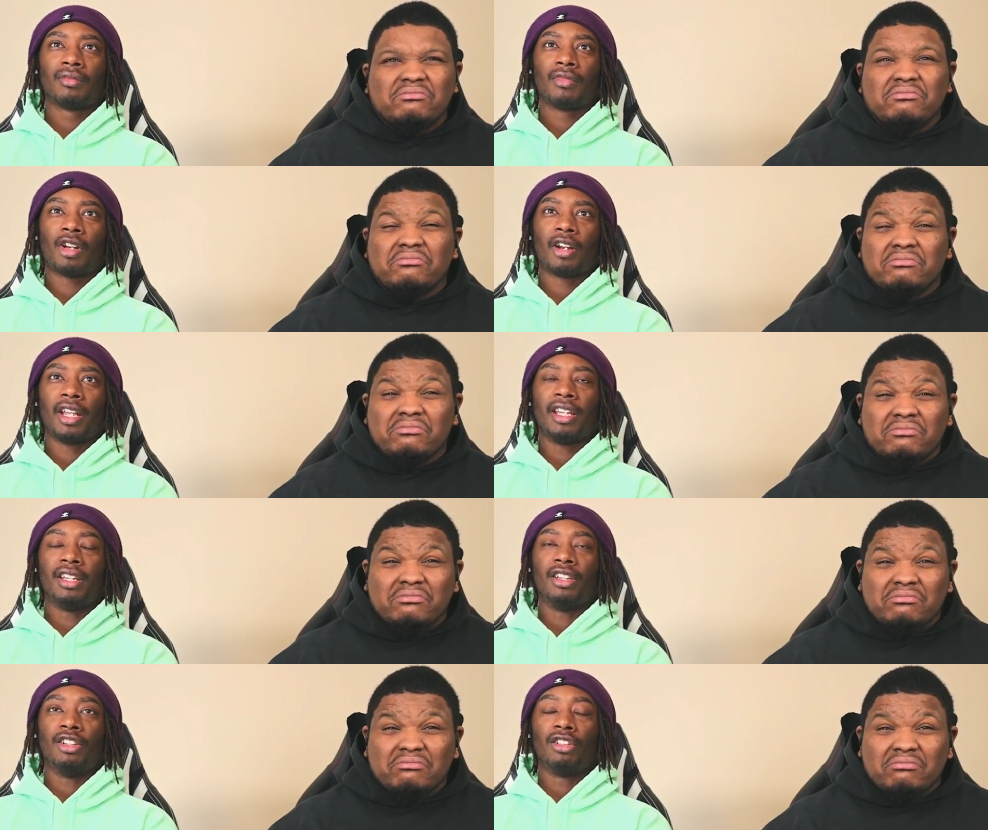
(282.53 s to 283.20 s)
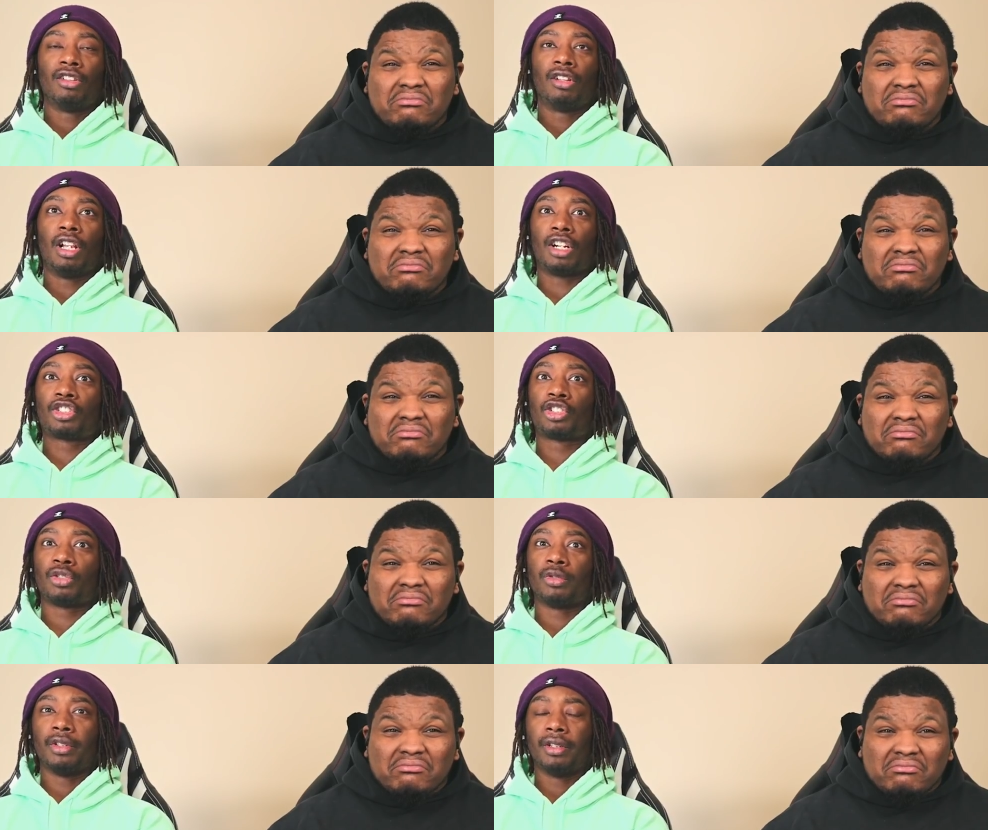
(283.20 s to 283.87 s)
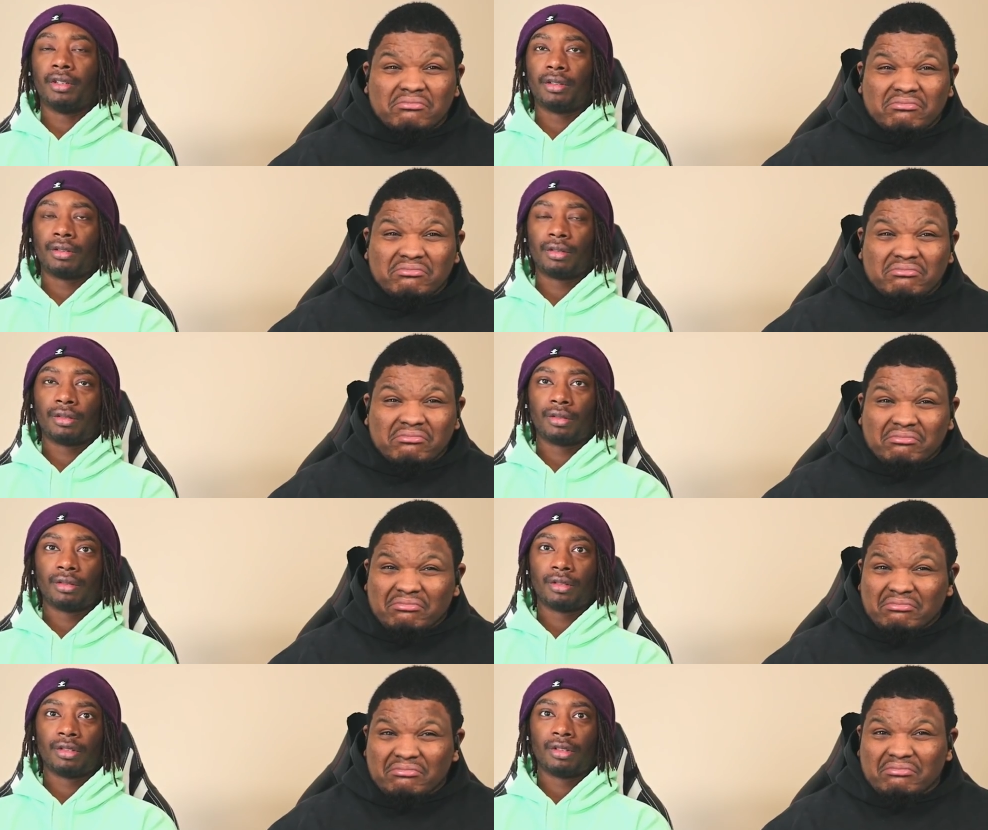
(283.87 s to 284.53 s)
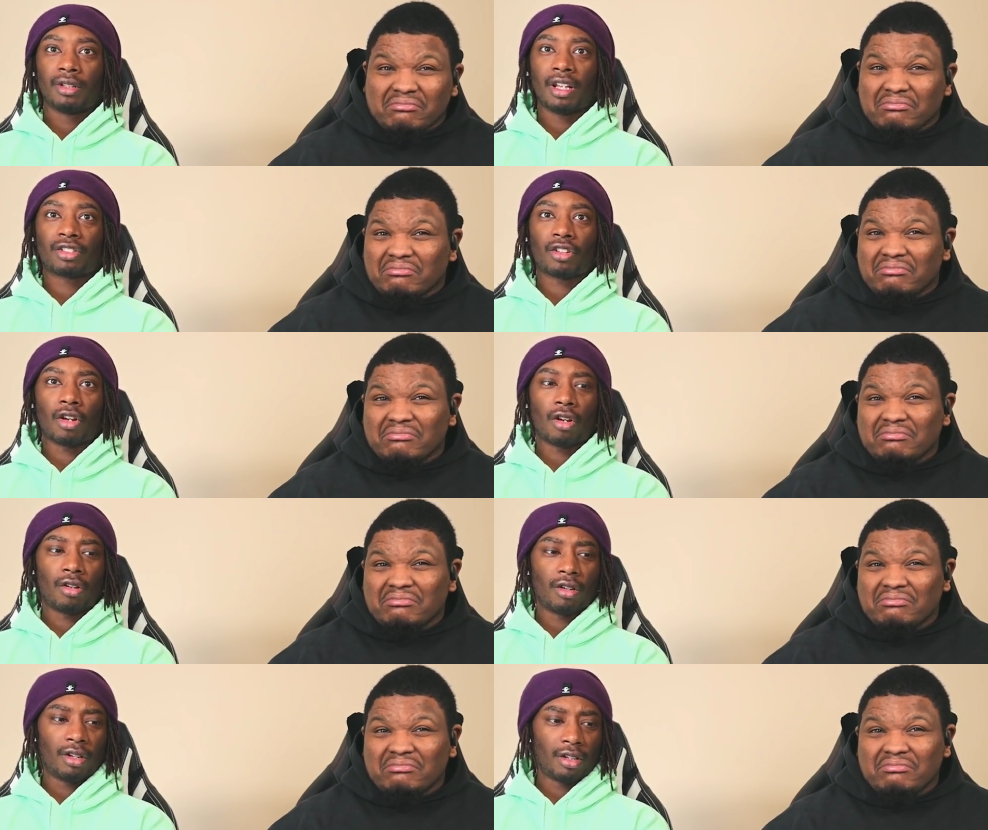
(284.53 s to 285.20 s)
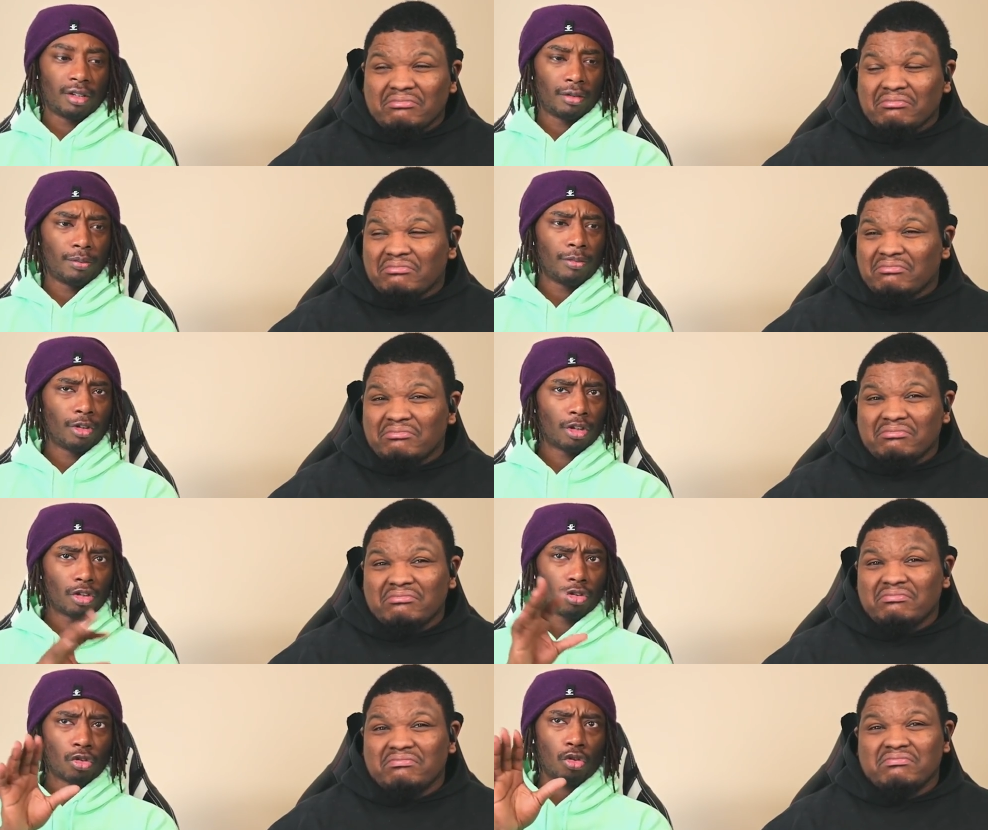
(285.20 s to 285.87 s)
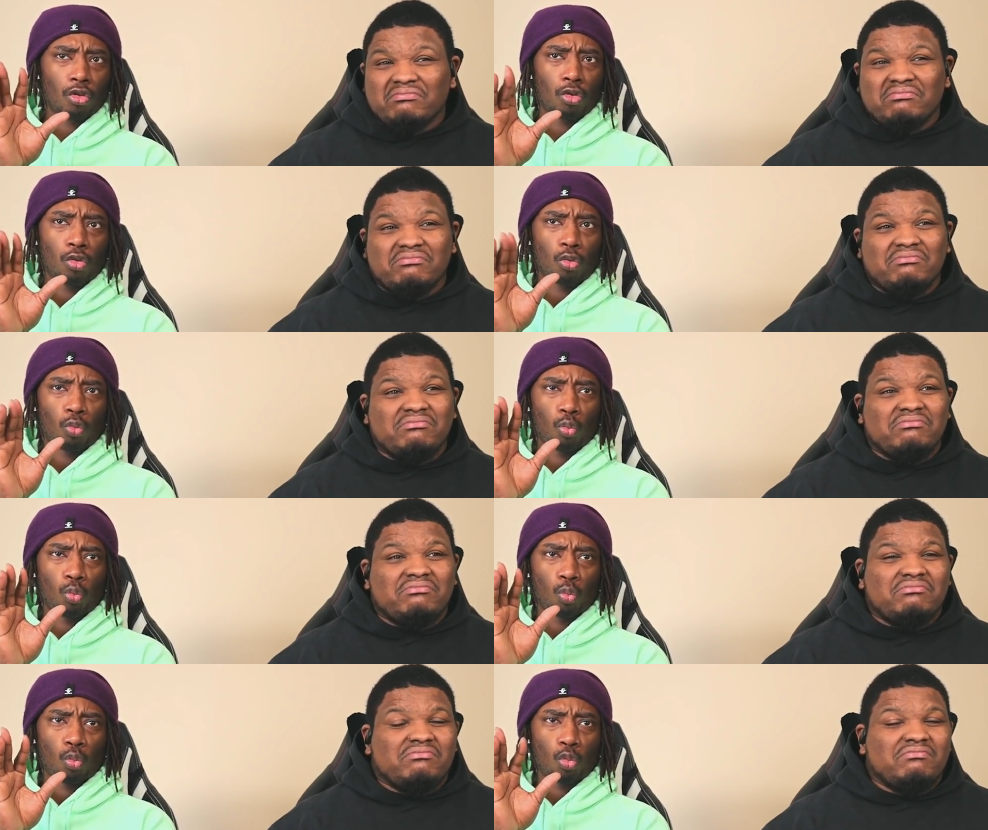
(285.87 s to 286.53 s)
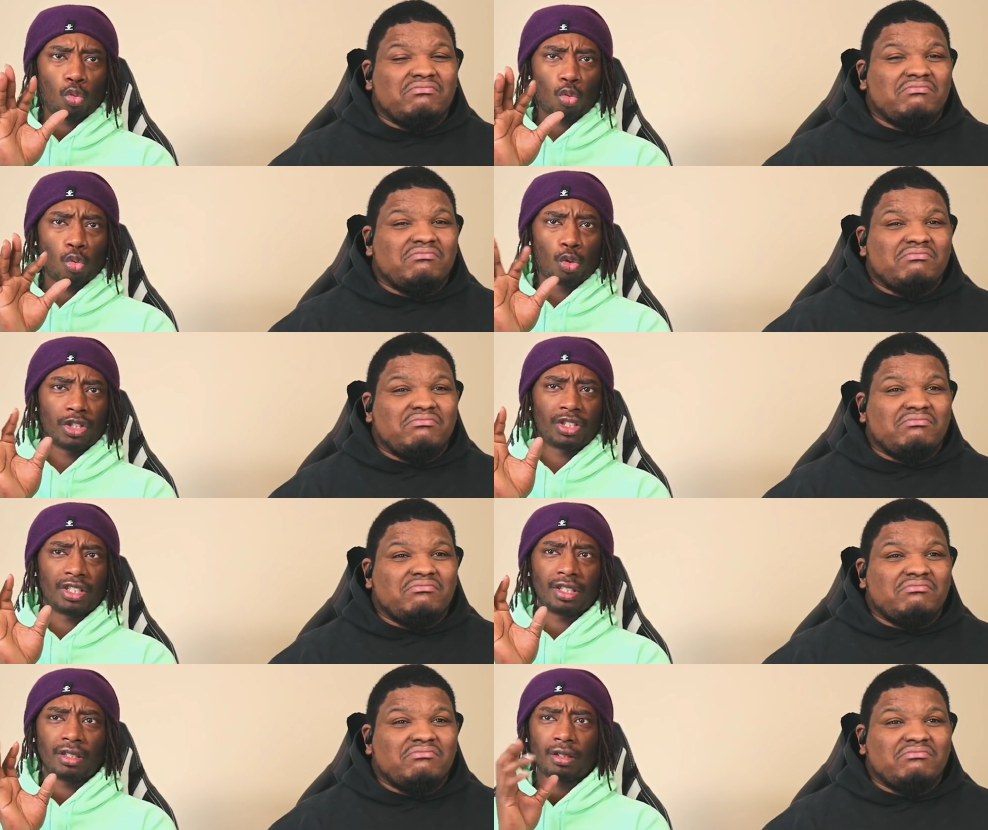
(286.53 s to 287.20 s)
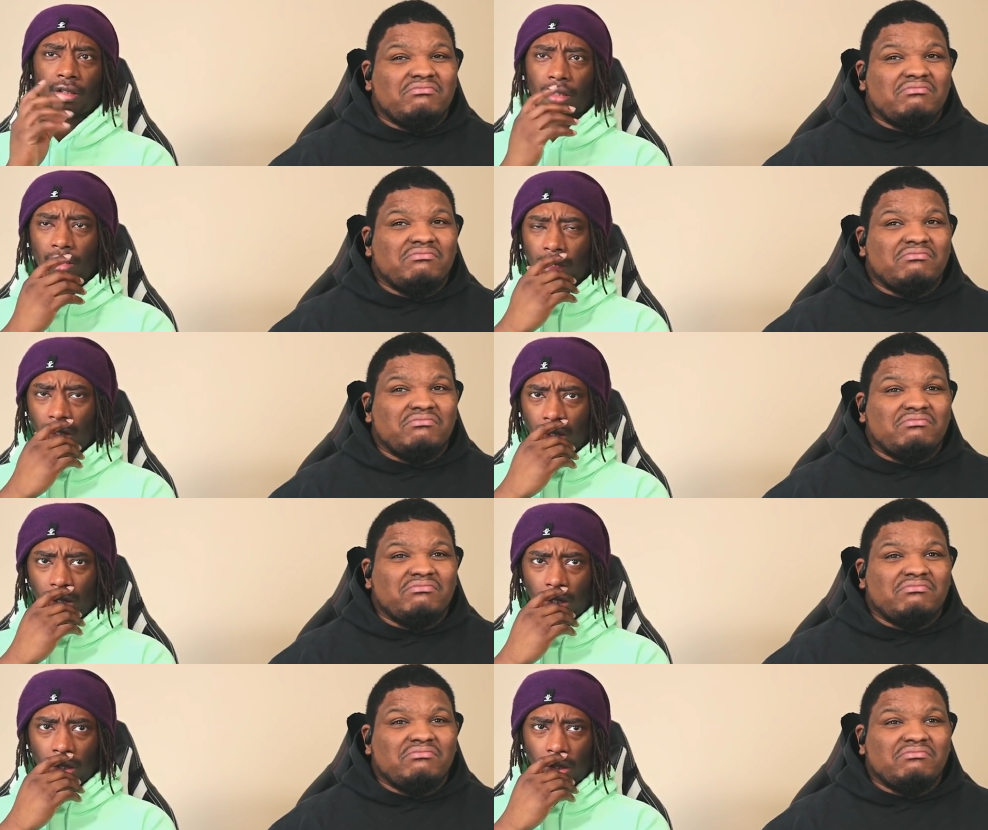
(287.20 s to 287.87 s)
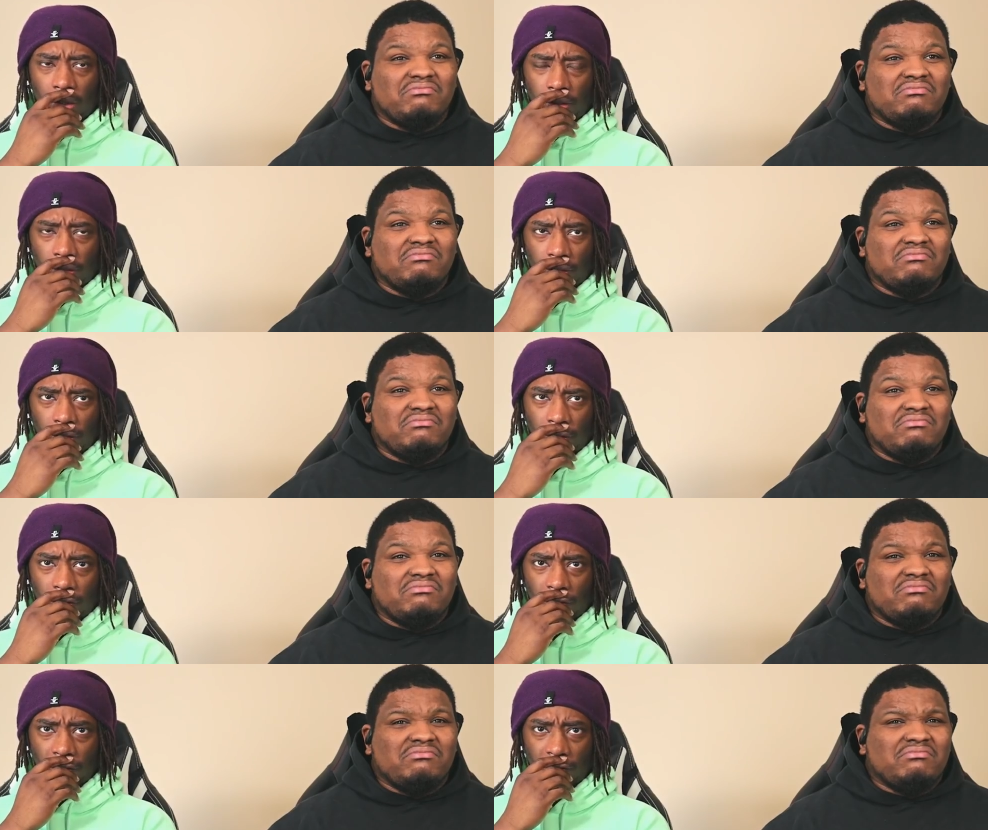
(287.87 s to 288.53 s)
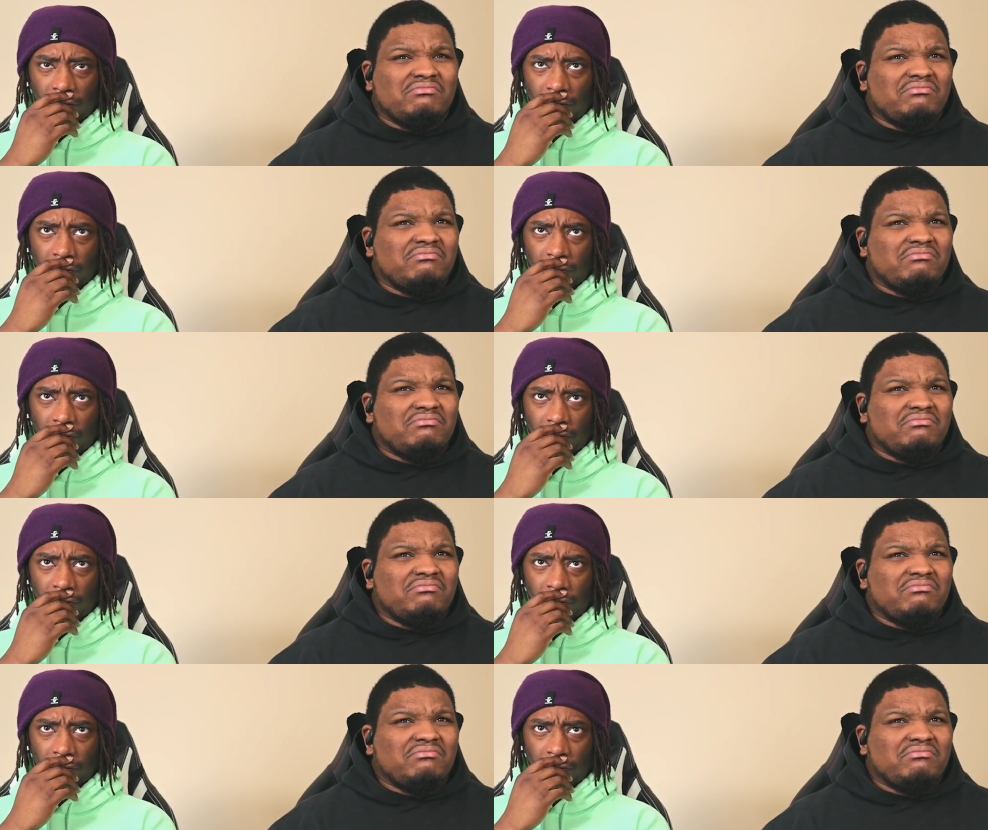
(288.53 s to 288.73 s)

Speaker 1: Oh, they eating luxury. That's called um cuisine. Um,